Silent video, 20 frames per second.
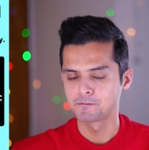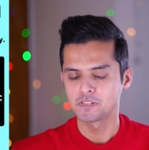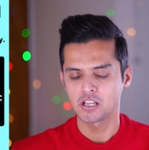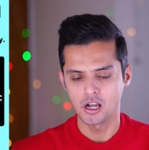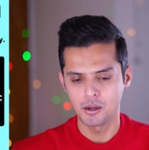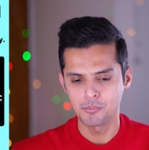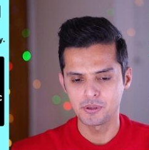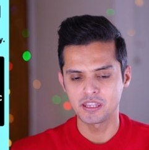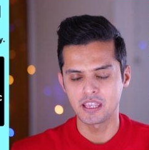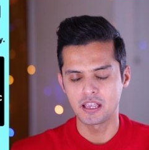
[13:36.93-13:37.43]

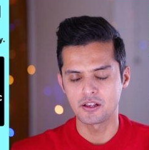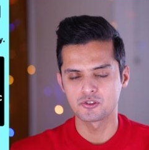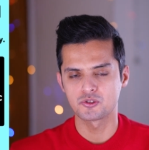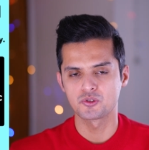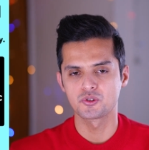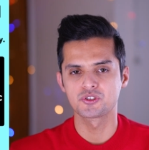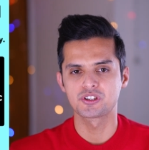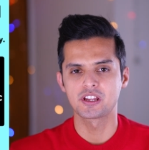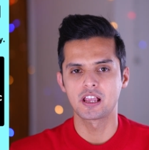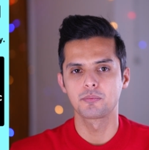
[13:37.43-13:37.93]
Comment the
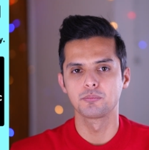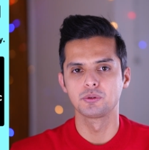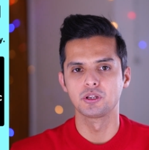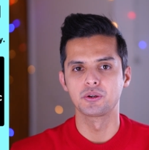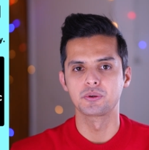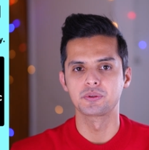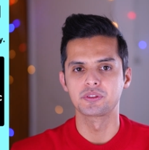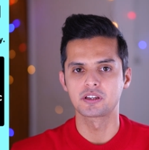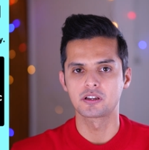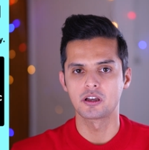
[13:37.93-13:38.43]
answers down
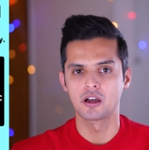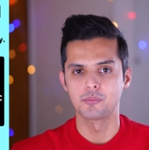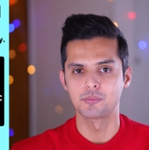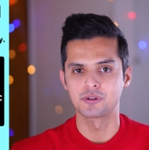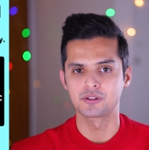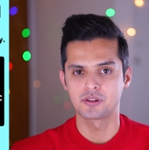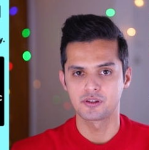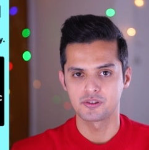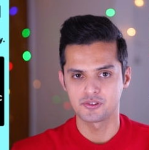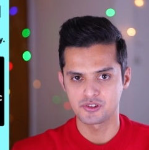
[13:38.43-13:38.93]
below in the
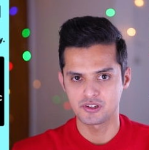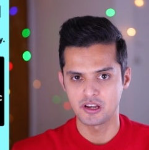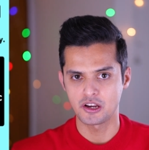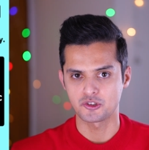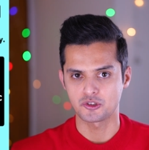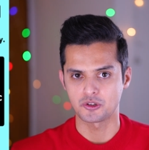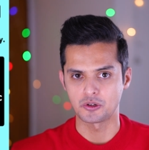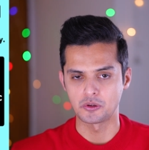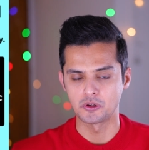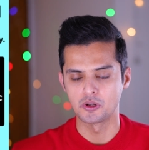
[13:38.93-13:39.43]
comment
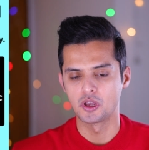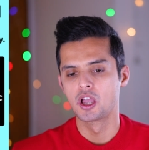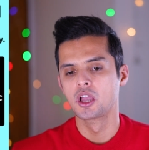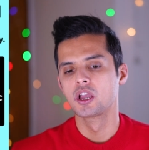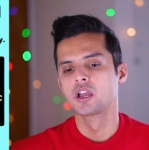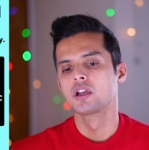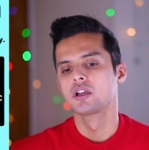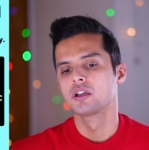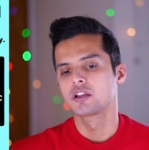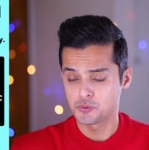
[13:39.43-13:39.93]
section.
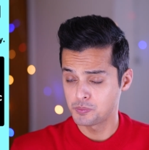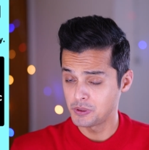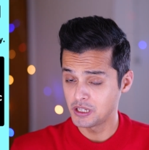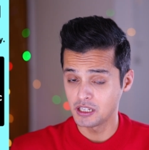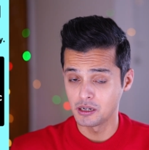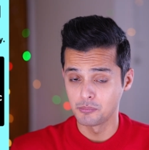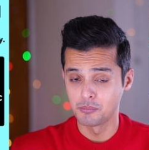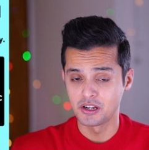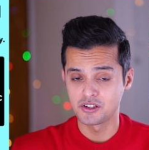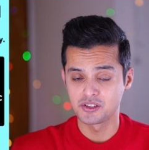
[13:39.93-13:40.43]

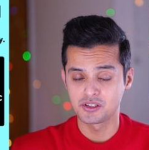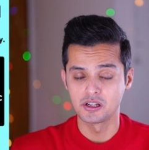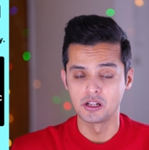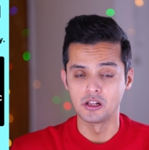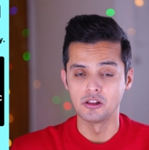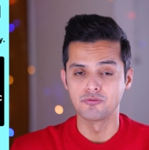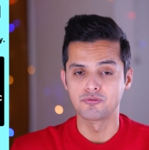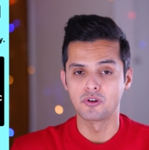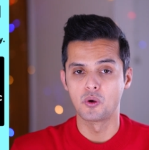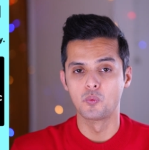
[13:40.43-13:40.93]
Speaking of
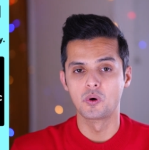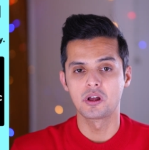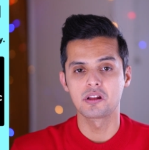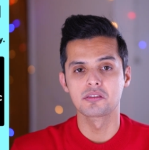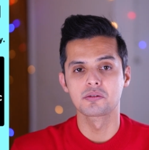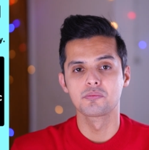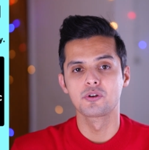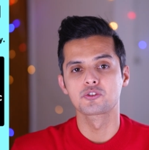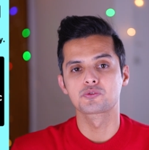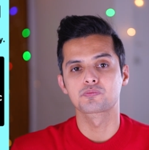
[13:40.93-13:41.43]
myself, I'm one
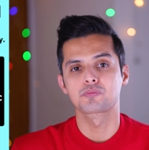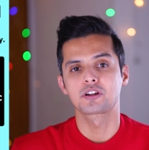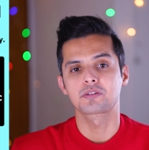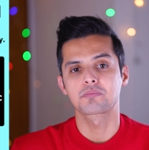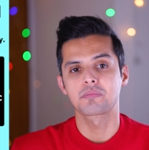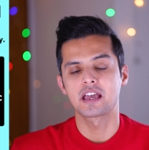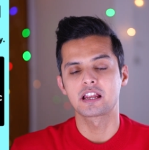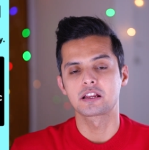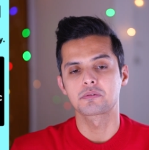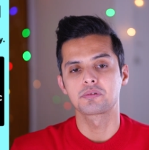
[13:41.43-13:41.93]
of the most
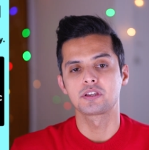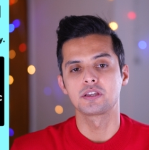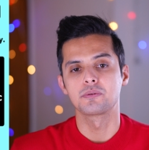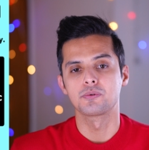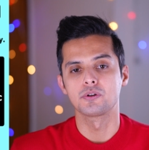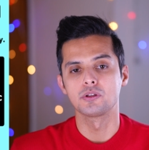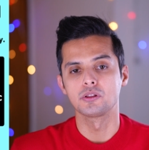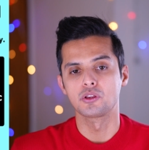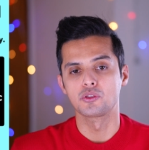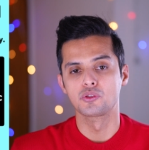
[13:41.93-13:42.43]
pragmatic
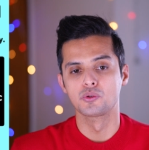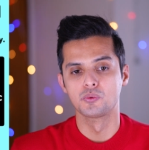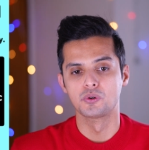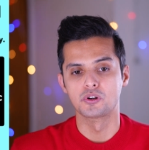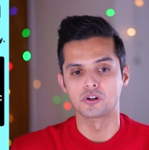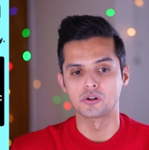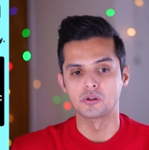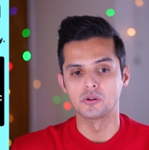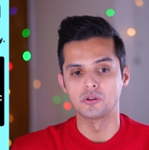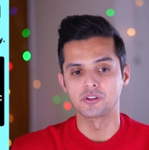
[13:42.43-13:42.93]
people in the
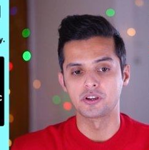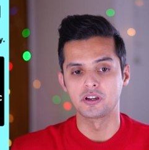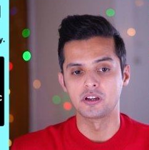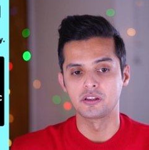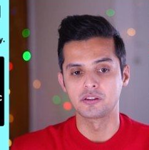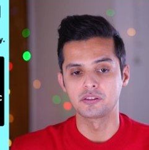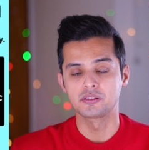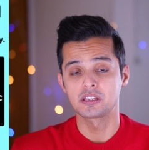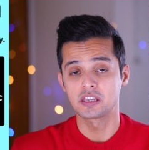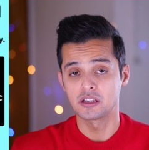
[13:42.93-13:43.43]
world,
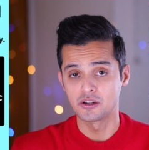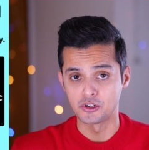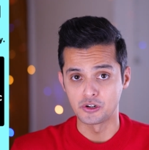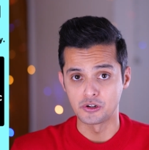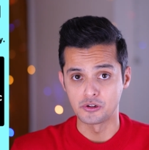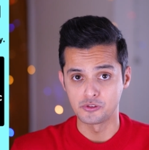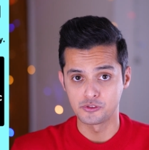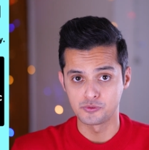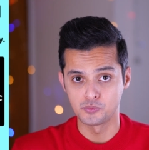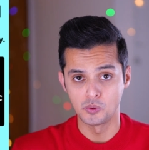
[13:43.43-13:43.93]
on the
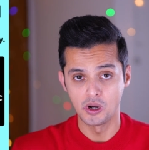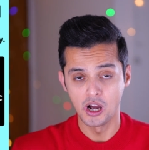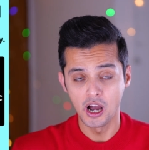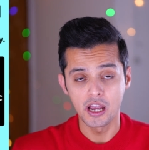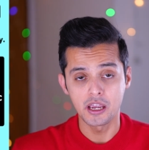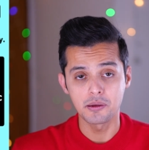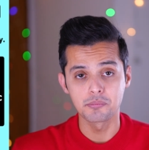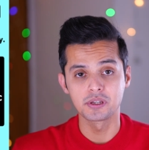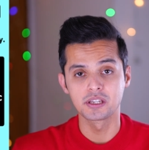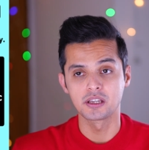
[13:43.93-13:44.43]
earth.
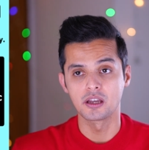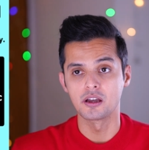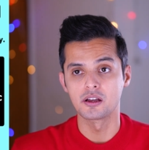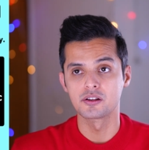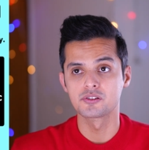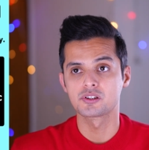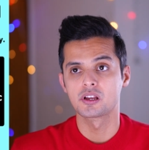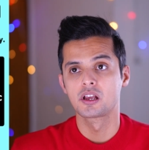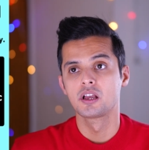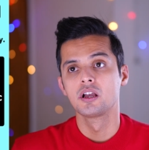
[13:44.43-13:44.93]
Why?
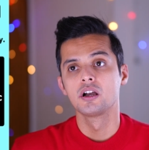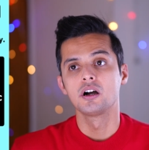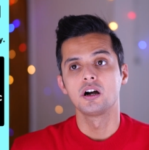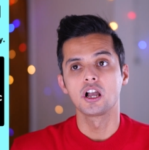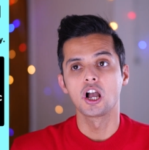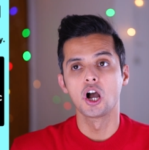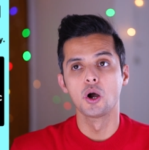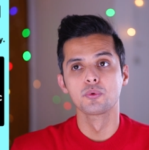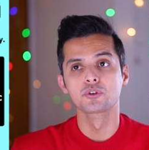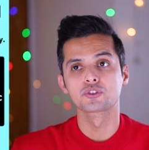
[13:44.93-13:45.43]
Because
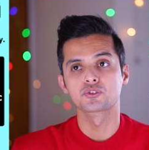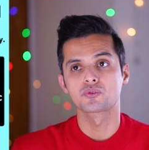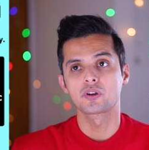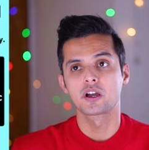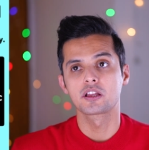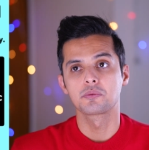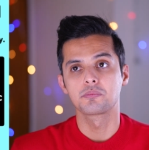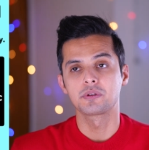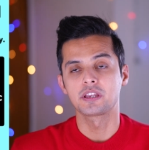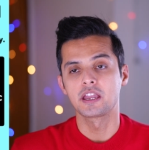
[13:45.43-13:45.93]
I always
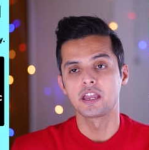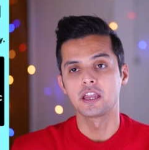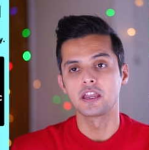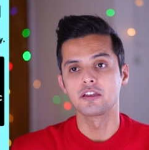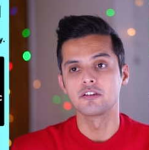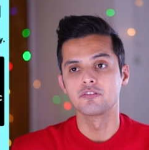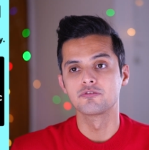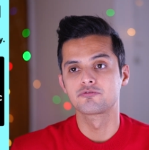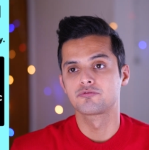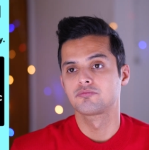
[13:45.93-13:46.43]
try to
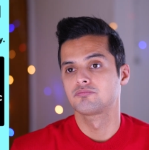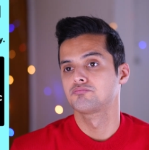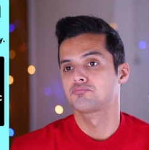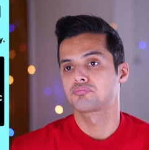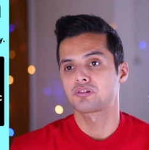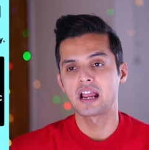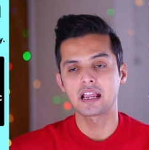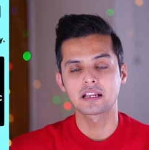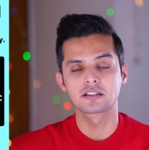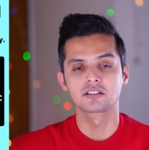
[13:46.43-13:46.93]
behave
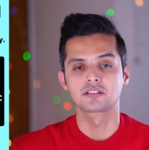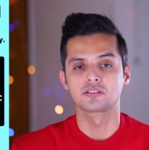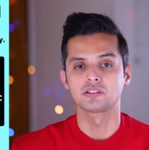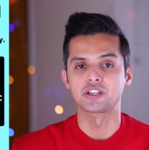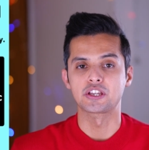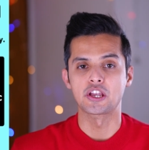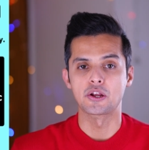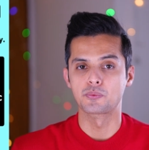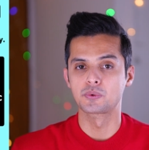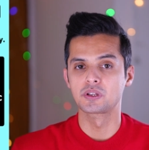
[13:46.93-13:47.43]

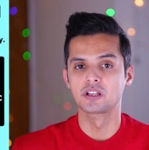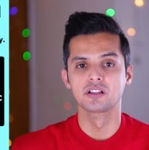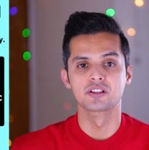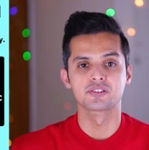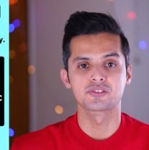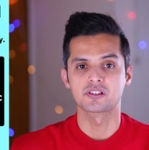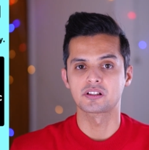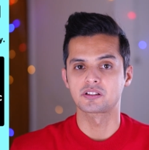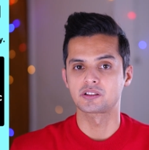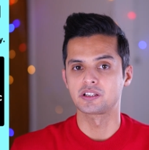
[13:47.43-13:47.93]
practically and
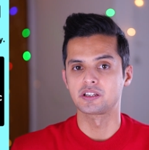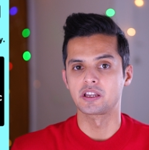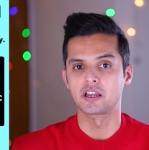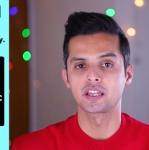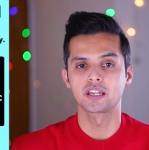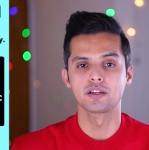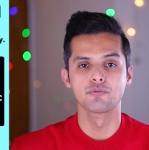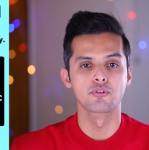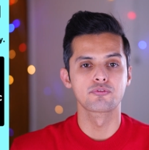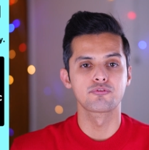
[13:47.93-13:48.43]
realistically.
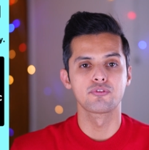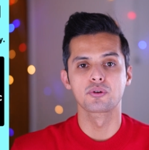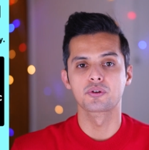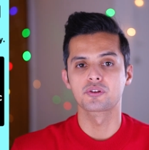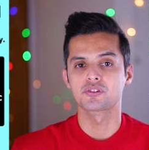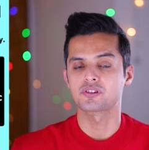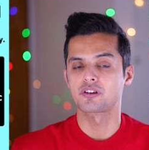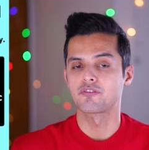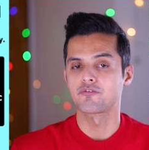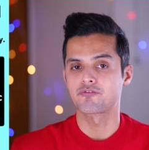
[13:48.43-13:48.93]
I never
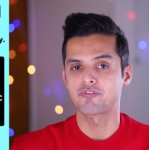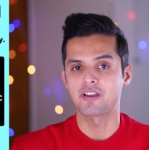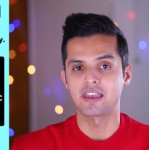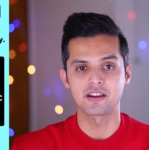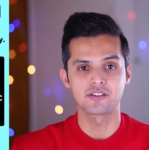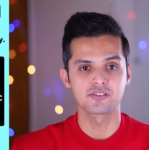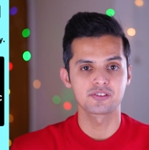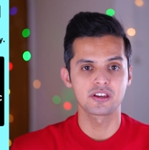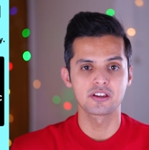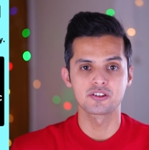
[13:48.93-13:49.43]
focus on
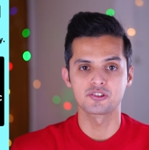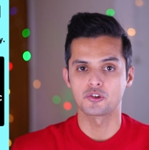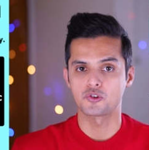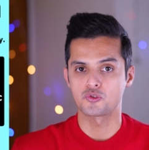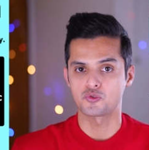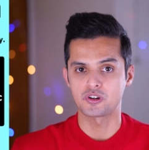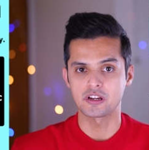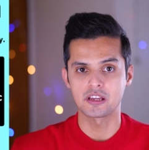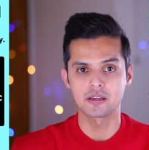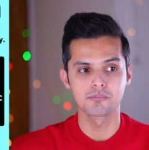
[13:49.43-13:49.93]
fantasies
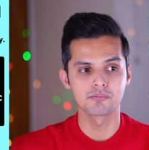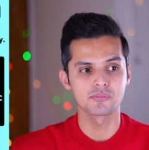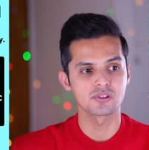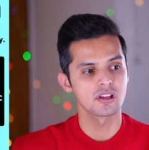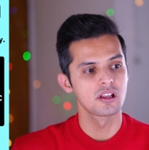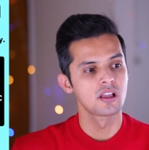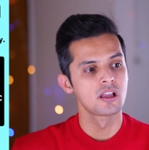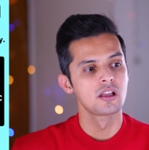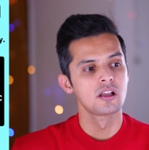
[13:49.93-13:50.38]
and dreams.